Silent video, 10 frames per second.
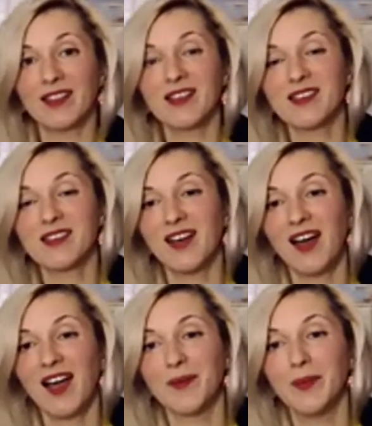at this
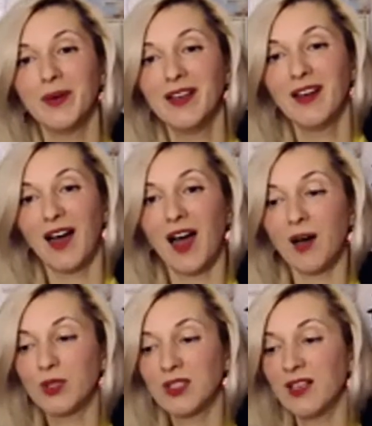time, I
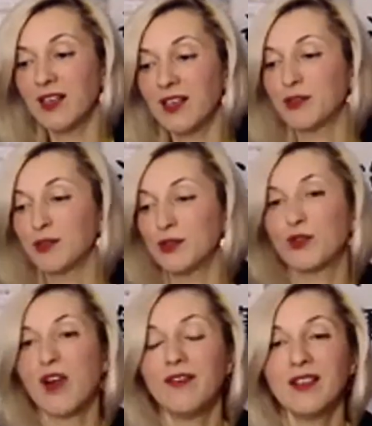would love to
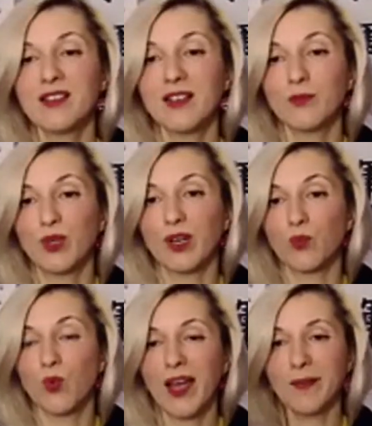travel somewhere.
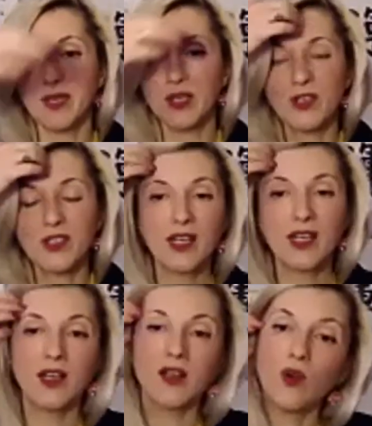Why? Because
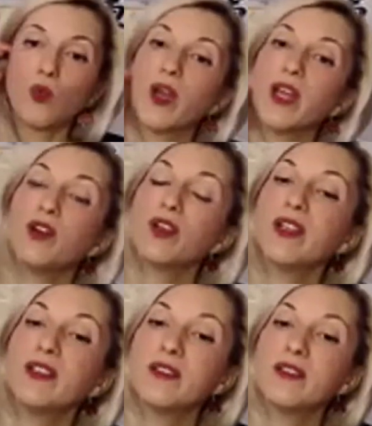when you're
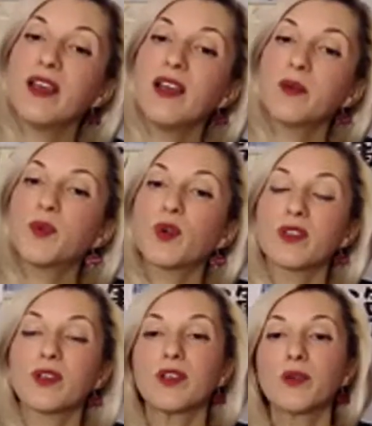in an
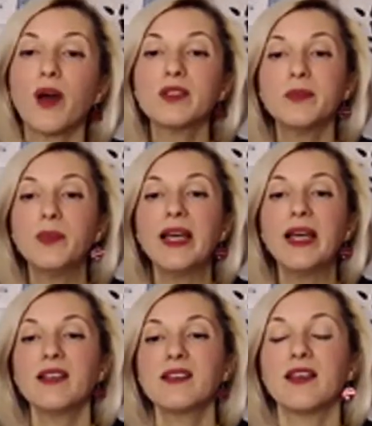airport or a crowded
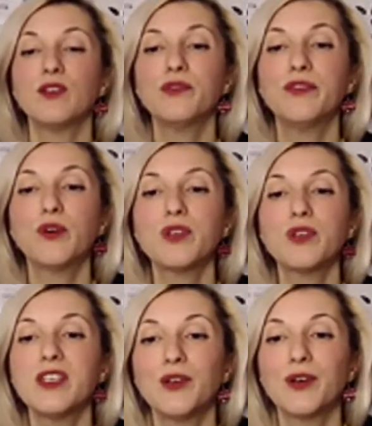place and you
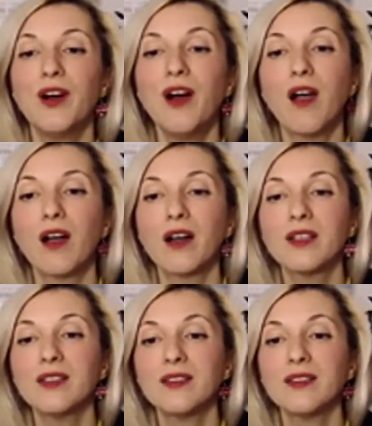focus in your heart,